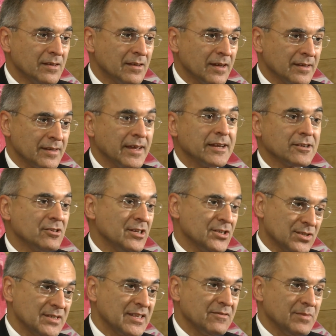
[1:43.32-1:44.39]
And
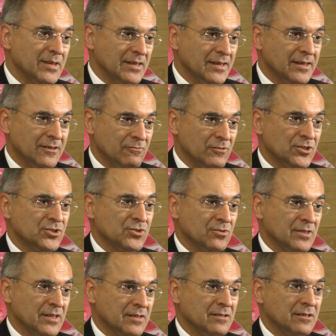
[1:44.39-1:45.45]
calculations have been done which show
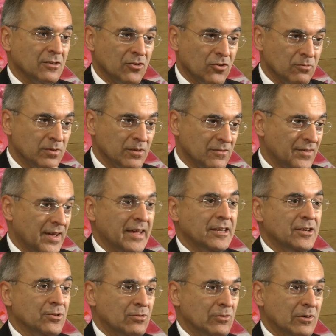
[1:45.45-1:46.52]
that the global
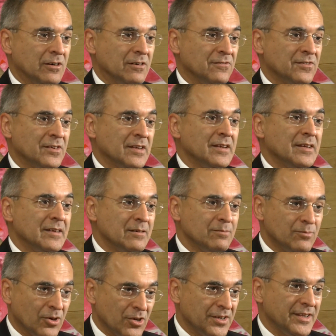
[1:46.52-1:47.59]
value of
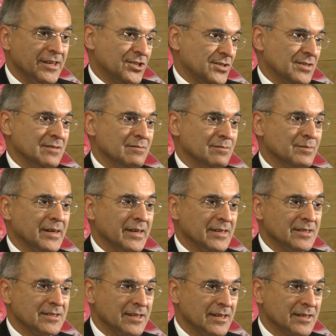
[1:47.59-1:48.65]
pollination by
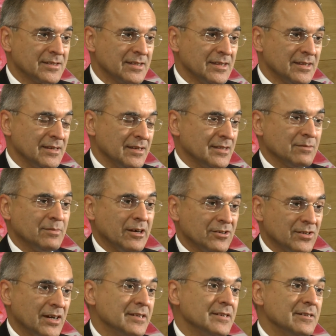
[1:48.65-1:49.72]
insects is about
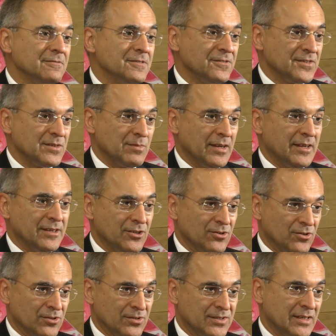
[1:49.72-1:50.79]
150 million
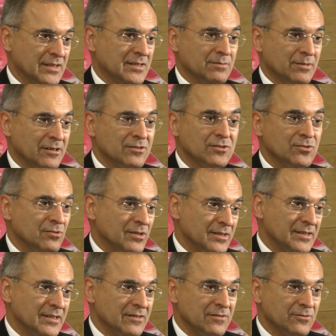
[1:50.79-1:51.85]
euros. That's about
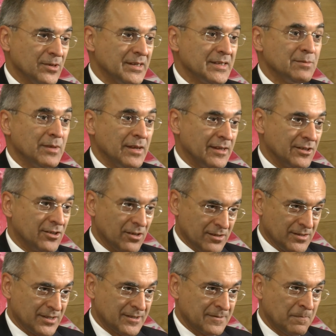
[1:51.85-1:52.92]
$220 million.
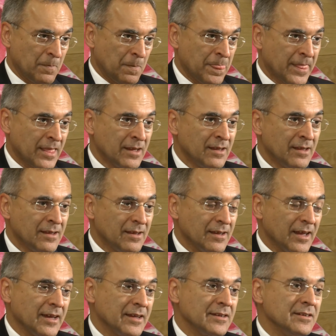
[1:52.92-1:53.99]

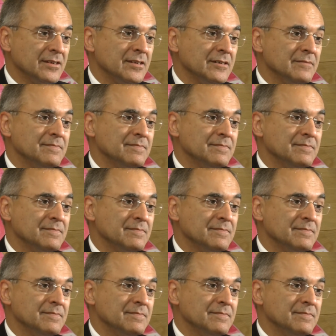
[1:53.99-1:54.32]
And